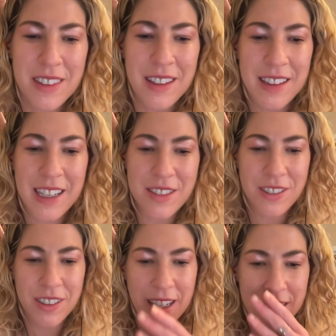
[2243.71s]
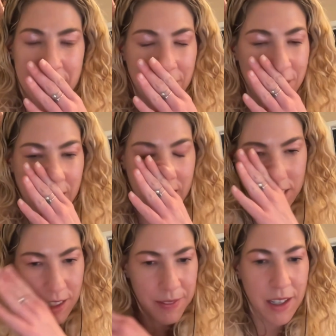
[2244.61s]
that's related to your
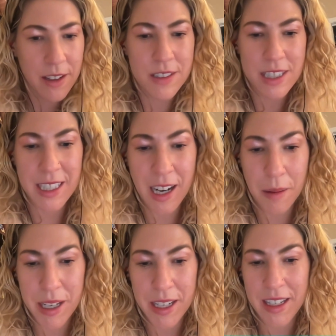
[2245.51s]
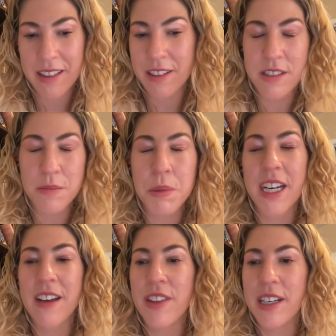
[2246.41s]
relationship that you don't see coming. There's
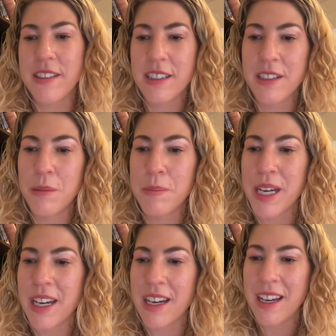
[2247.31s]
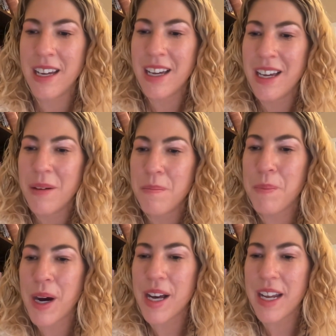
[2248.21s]
plenty of things it could be,
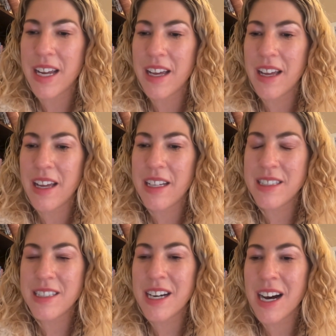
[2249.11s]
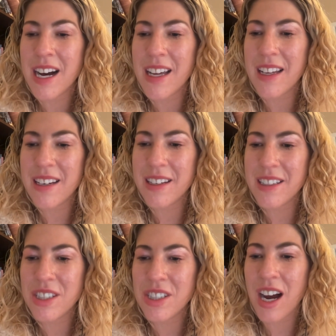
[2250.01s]
but it's not
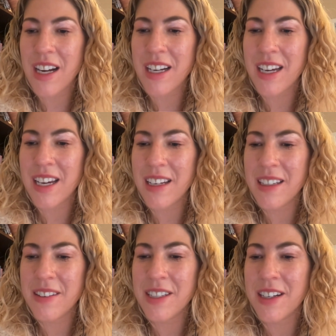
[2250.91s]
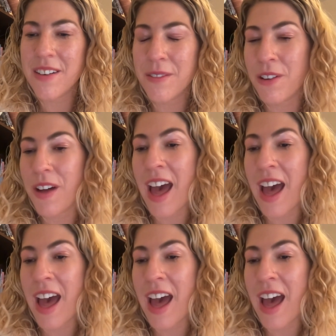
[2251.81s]
shocking to, well,